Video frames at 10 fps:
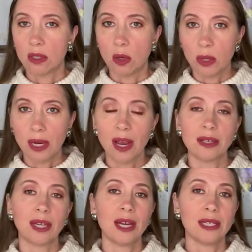So he
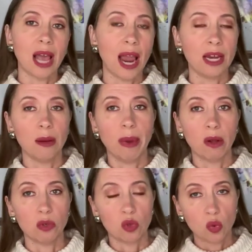has anxiety
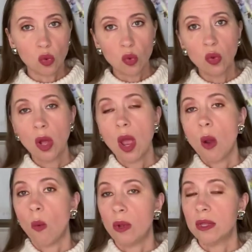about school
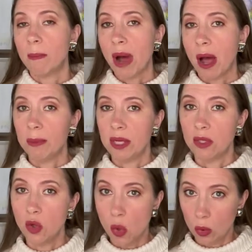when the mom
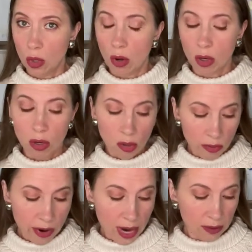is no longer
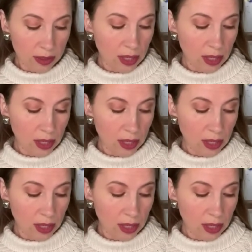around.